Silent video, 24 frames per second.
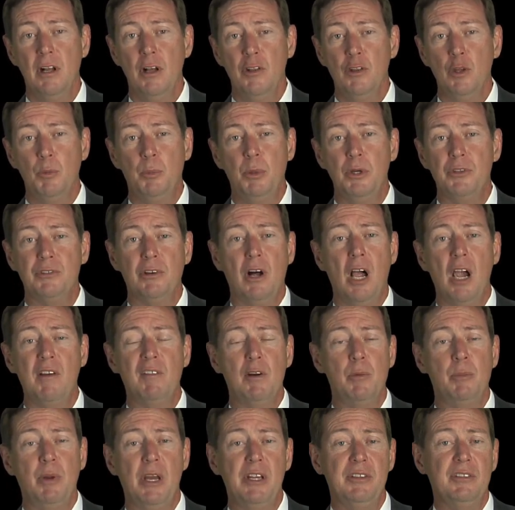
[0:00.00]
that puts all of
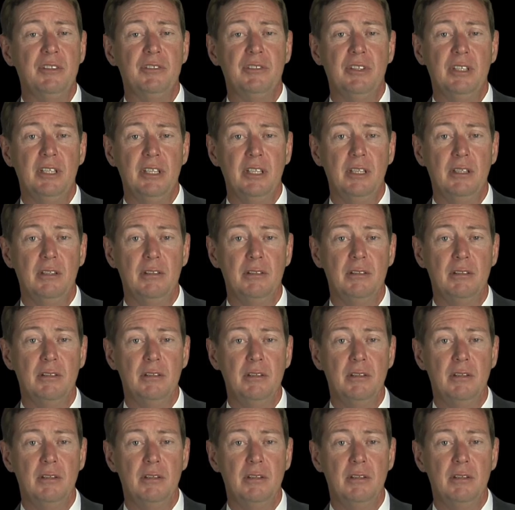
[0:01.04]
our patients at ease.